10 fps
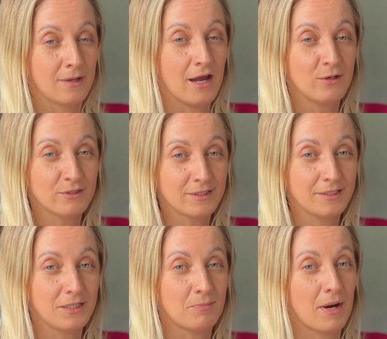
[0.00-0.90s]
I use it
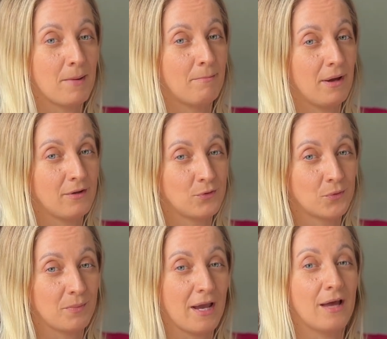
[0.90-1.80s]
in my
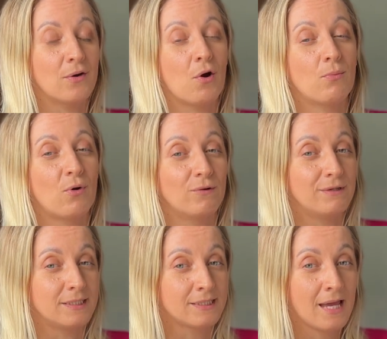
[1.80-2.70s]
bedroom and home
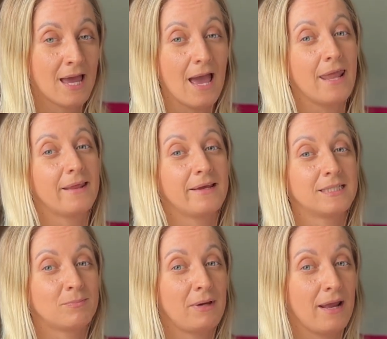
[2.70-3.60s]
office, and it
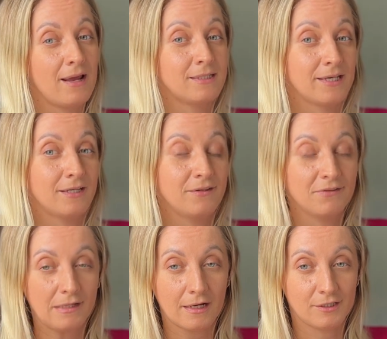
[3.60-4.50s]
has made a
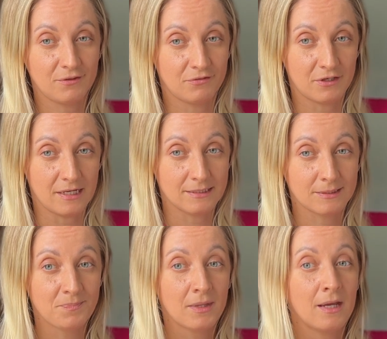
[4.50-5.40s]
significant
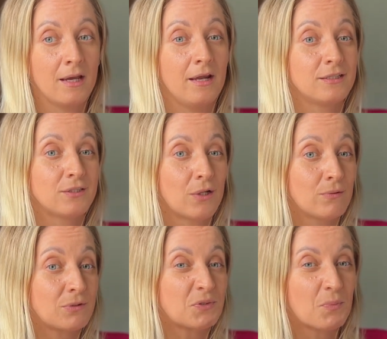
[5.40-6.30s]
difference. It is
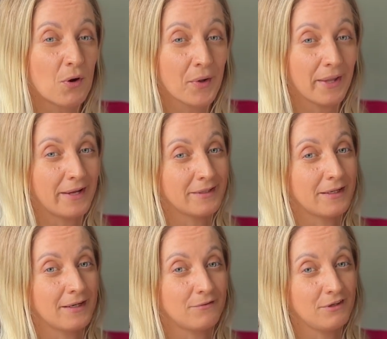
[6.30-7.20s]
so small and
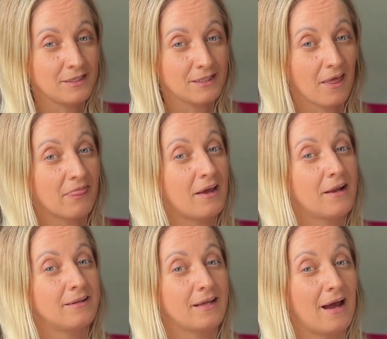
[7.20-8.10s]
convenient
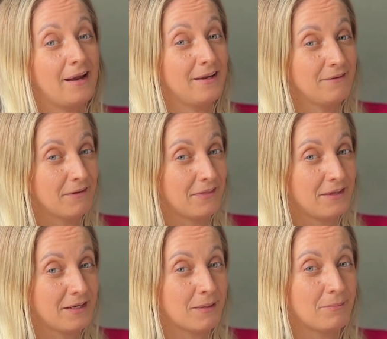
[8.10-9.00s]
that I even
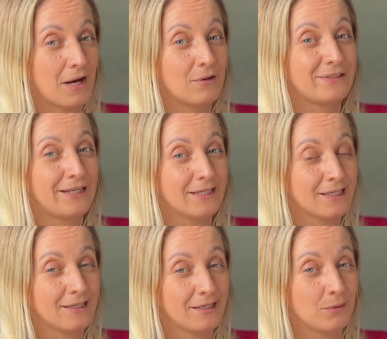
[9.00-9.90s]
think about
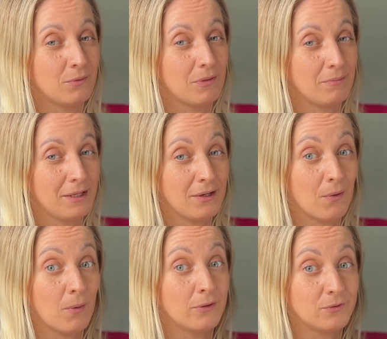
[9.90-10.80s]
taking it with me
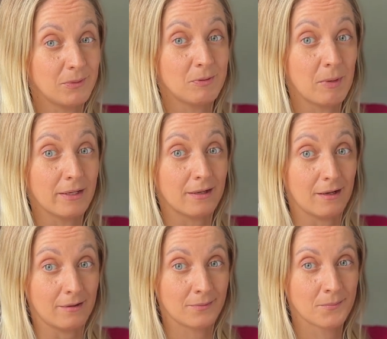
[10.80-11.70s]
on trips by
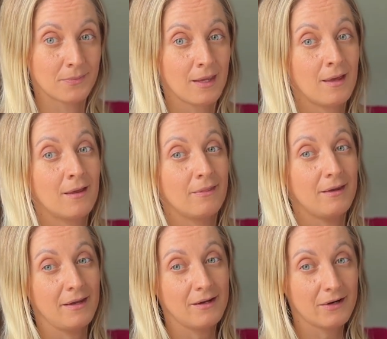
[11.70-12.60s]
car.
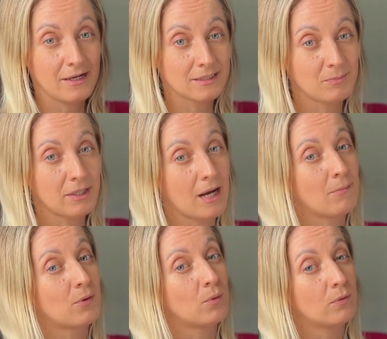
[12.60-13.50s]
The air has
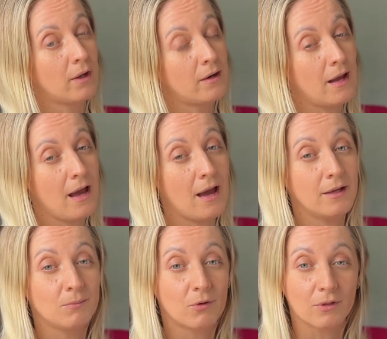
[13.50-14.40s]
become cooler
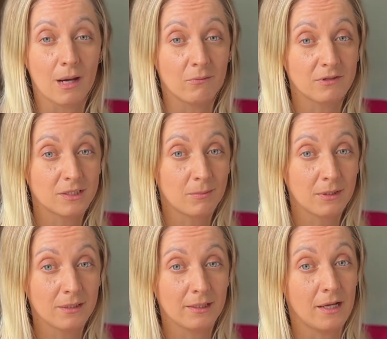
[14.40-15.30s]
and more
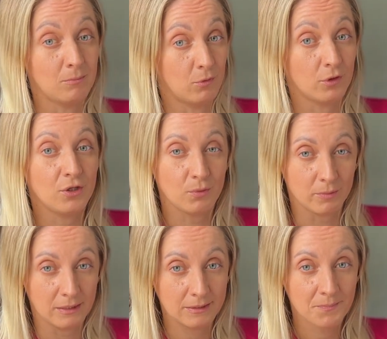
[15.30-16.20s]
comfortable and more
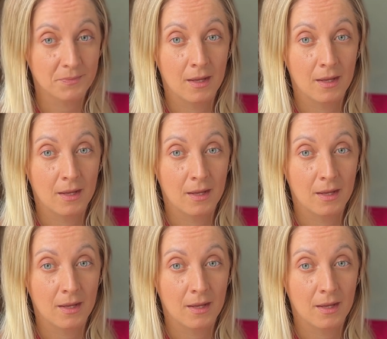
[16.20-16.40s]
humid.